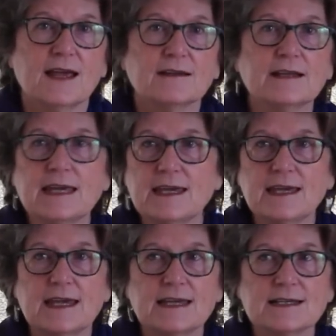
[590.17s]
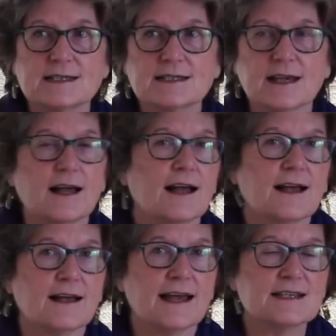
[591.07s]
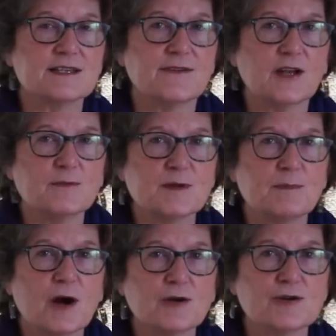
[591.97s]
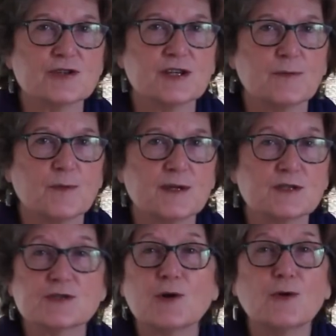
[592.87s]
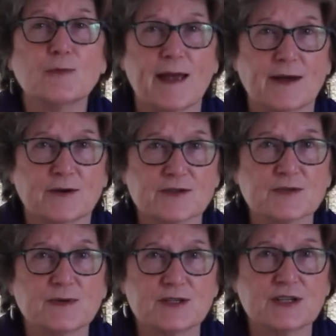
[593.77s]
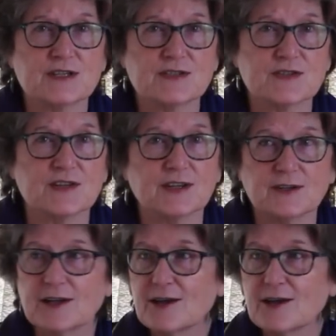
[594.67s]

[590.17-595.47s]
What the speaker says: Lea has developed a partnership with Soul Matters, which is the